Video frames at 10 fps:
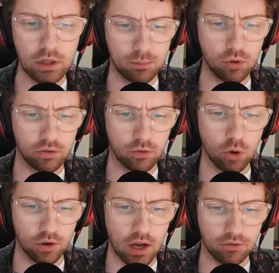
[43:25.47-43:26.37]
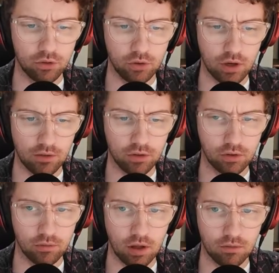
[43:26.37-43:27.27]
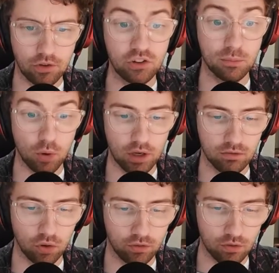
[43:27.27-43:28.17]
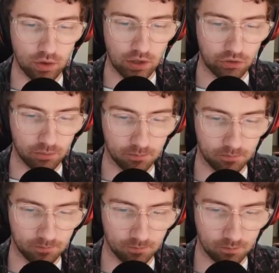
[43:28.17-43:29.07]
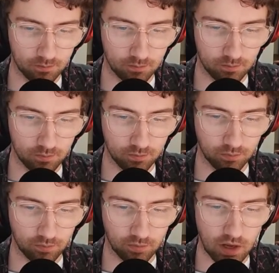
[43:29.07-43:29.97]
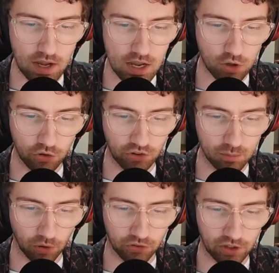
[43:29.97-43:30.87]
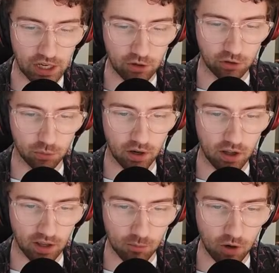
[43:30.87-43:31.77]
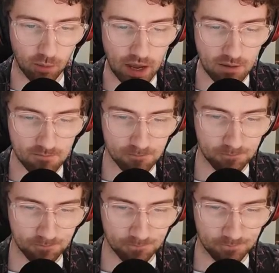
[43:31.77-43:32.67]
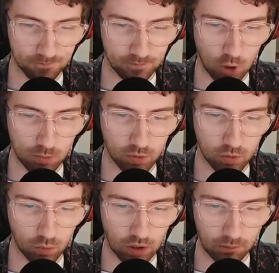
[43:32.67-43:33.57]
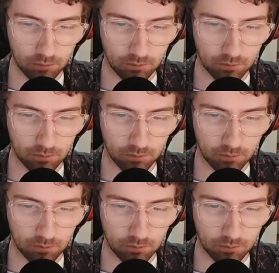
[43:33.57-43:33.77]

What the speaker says: push forward after a disappointing first few rounds. Hey, good to see Boston in here as well. I'm well, man. Hope you're doing well.